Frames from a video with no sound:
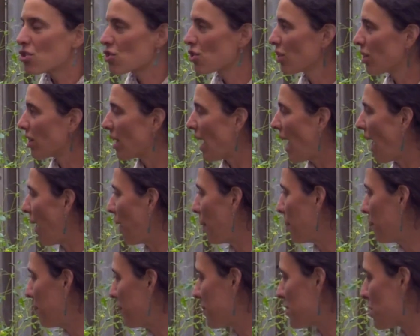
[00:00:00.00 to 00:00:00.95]
Sure.
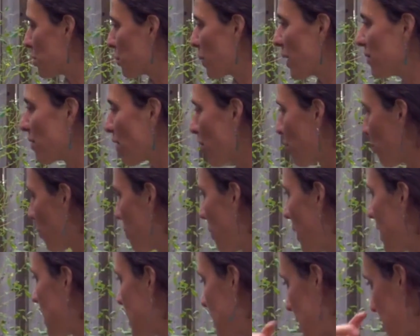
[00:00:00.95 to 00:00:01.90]
So we have a
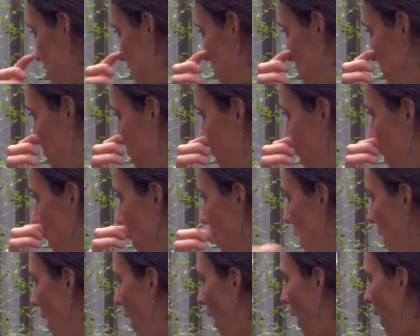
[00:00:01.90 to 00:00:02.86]
3-bay system.
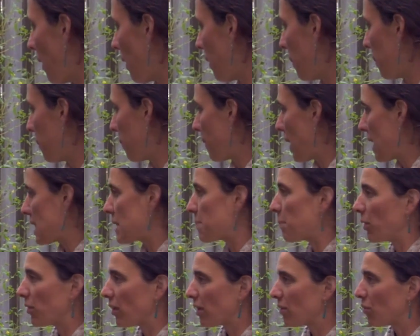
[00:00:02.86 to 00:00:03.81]

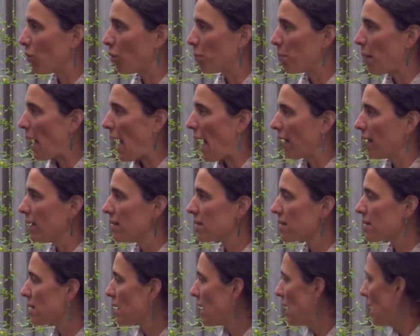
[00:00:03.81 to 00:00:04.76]
It's built out of old pallets,